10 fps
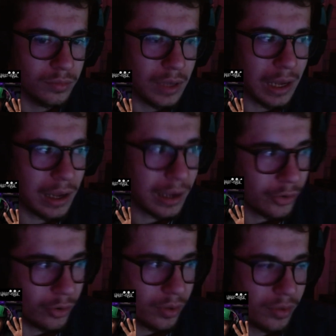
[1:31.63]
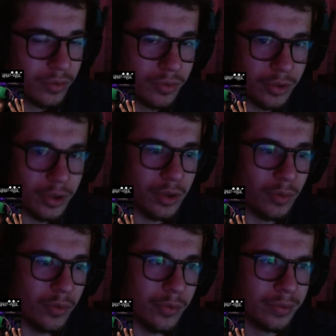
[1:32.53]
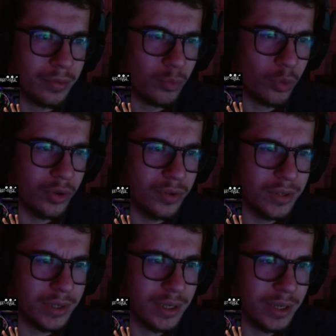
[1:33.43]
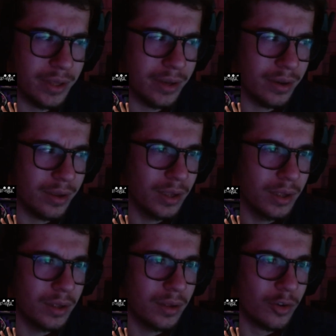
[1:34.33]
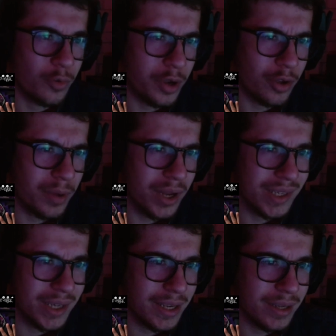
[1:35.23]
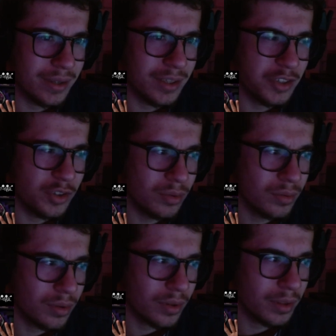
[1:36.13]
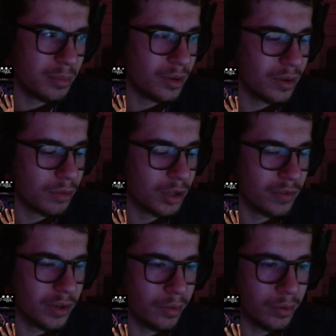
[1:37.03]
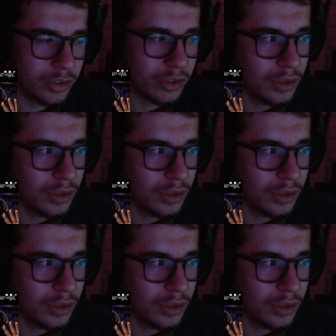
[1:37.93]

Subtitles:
harder than the ones in Omegle Bars 82, I think my last video was.